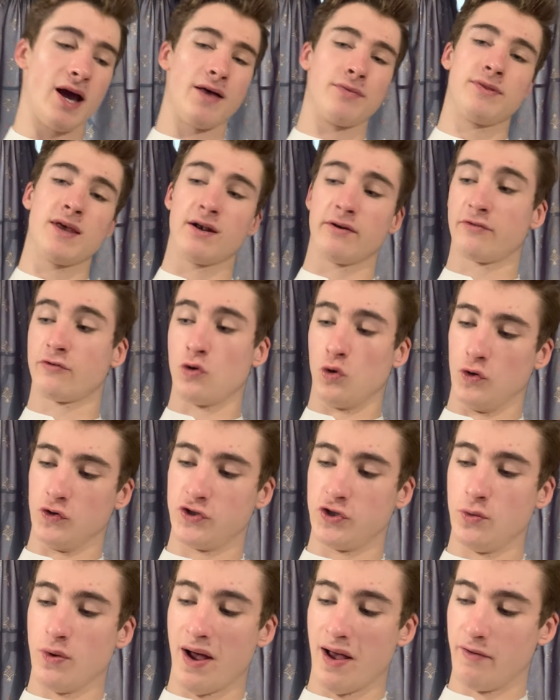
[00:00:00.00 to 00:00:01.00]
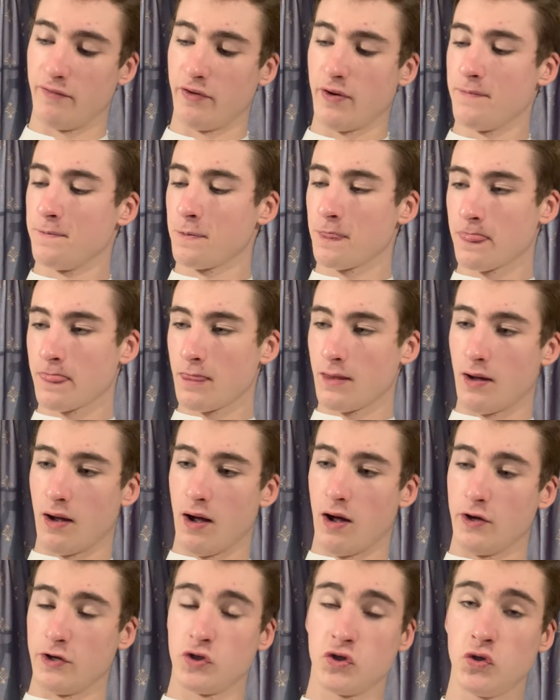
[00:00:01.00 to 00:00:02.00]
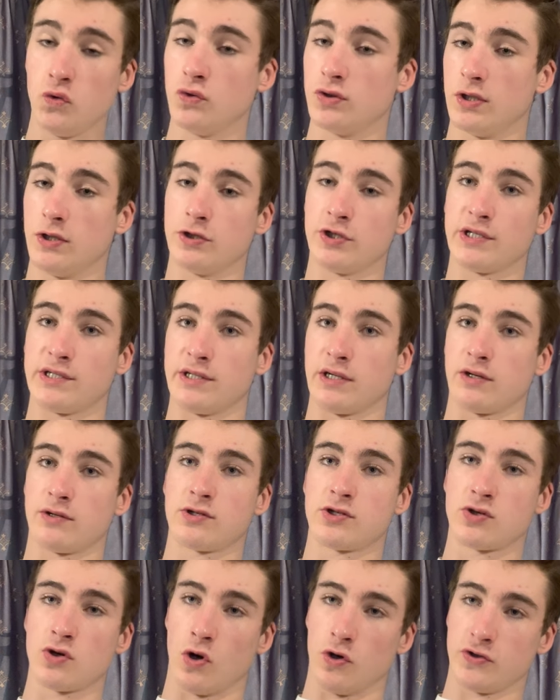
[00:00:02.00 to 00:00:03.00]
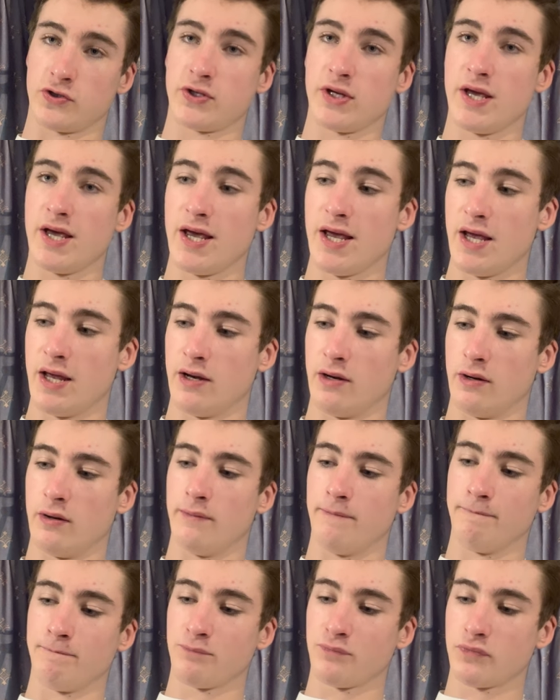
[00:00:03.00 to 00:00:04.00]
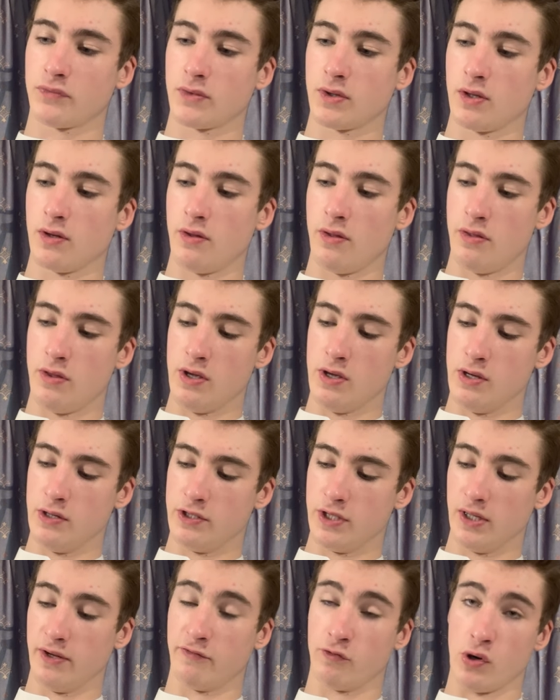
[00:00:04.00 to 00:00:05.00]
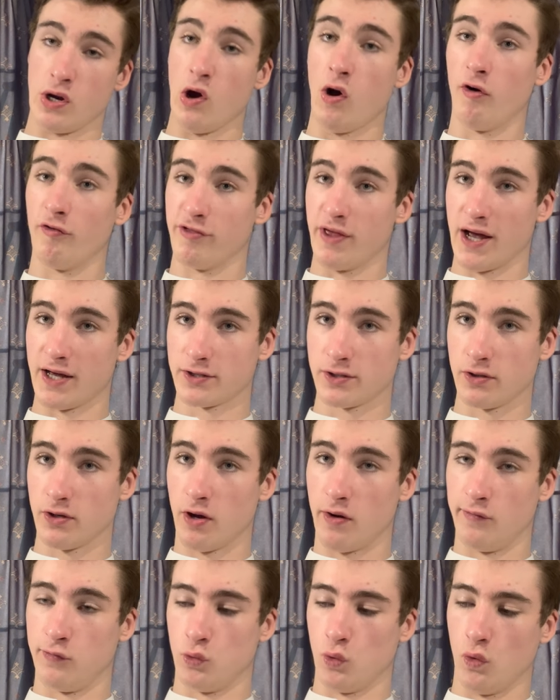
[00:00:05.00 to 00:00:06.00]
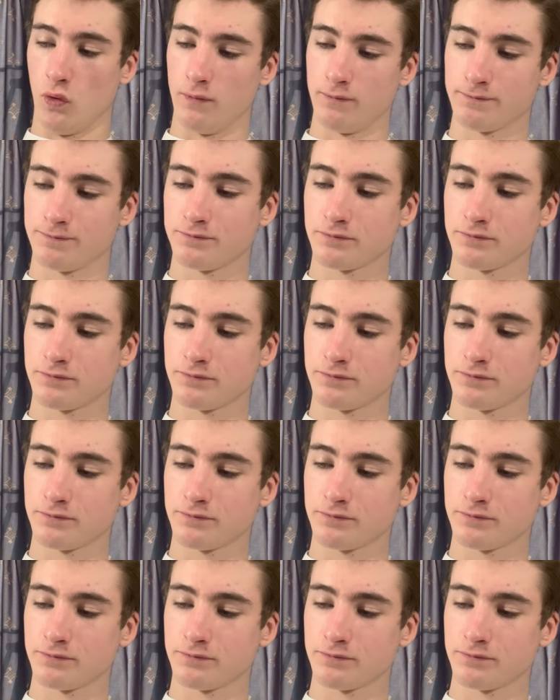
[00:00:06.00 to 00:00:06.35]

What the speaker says: And then, of course, you have a huge logistics cost in the delivery of that overall.